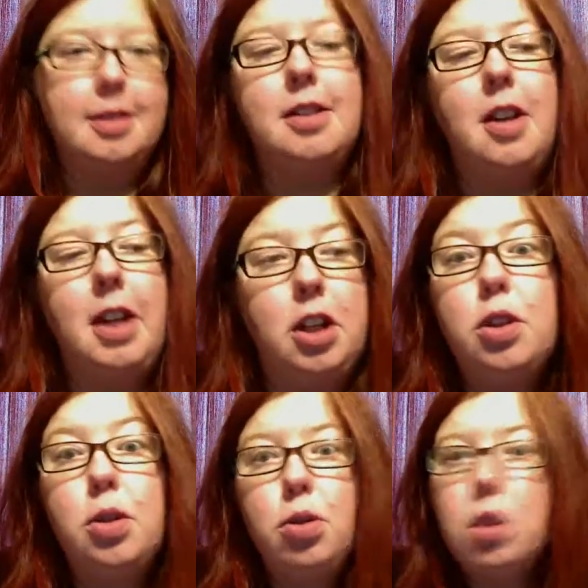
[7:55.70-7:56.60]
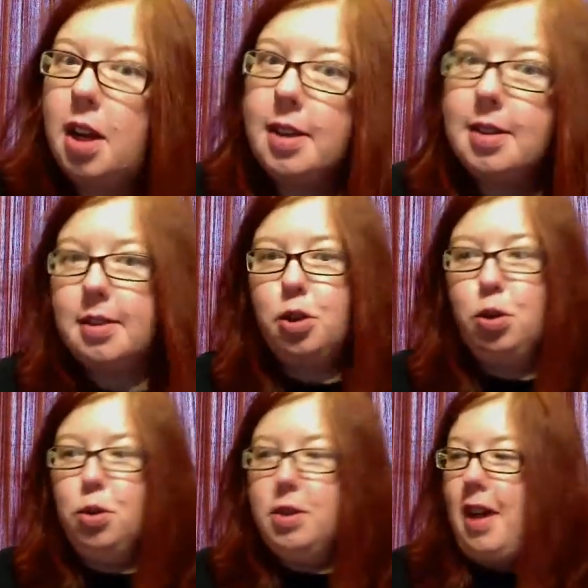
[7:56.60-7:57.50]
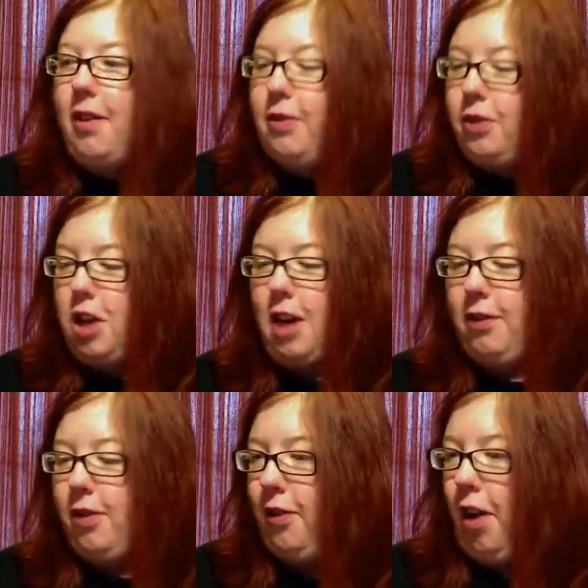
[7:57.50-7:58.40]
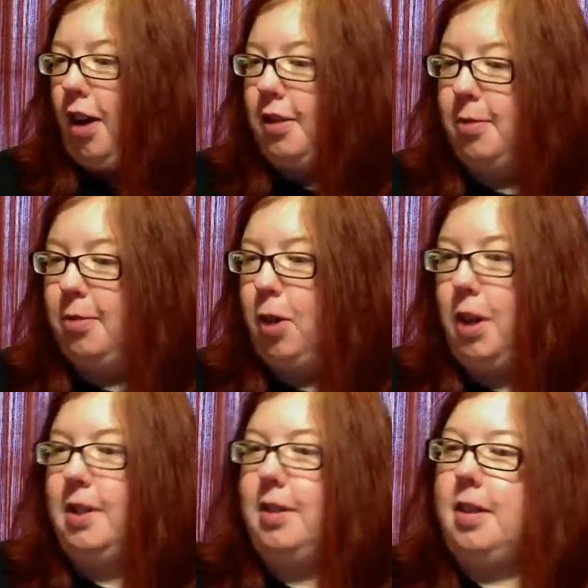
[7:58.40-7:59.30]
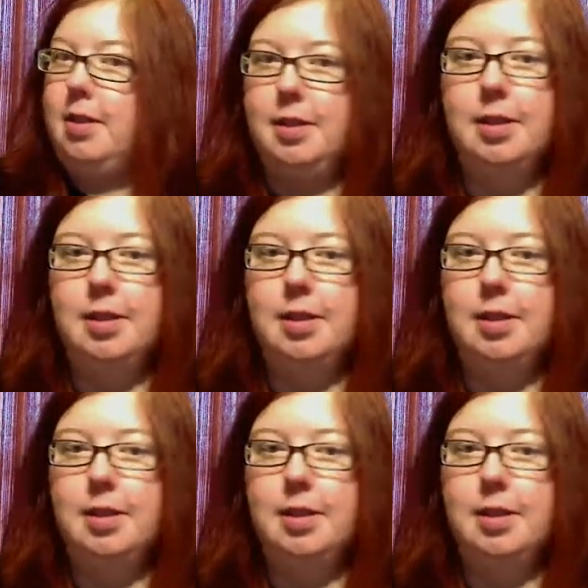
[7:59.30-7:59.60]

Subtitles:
Like a sous chef of awesome crazy sauce.